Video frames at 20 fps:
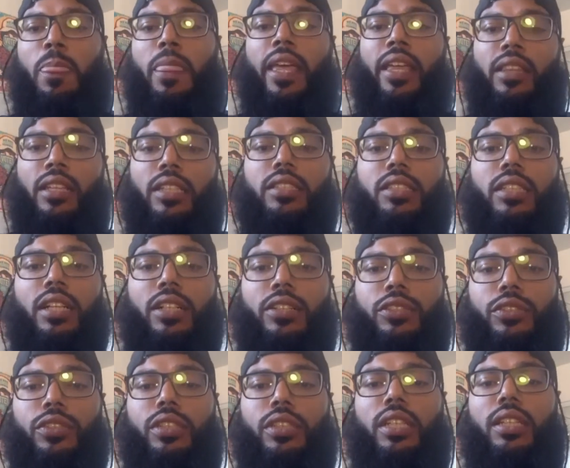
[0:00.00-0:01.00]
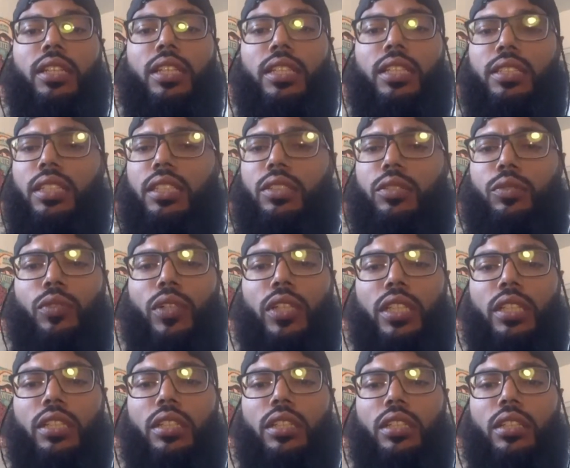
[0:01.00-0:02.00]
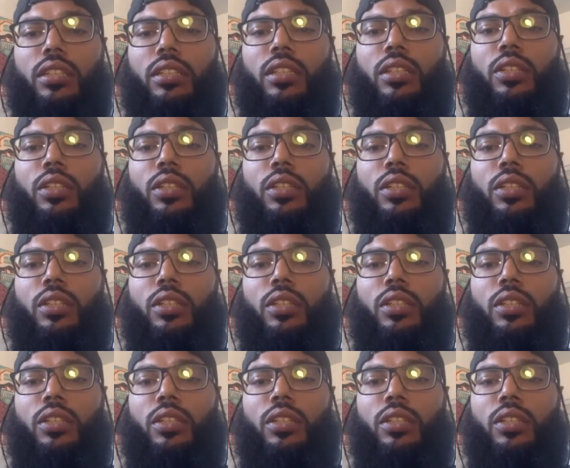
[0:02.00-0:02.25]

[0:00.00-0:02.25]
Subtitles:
in this country. And this is really the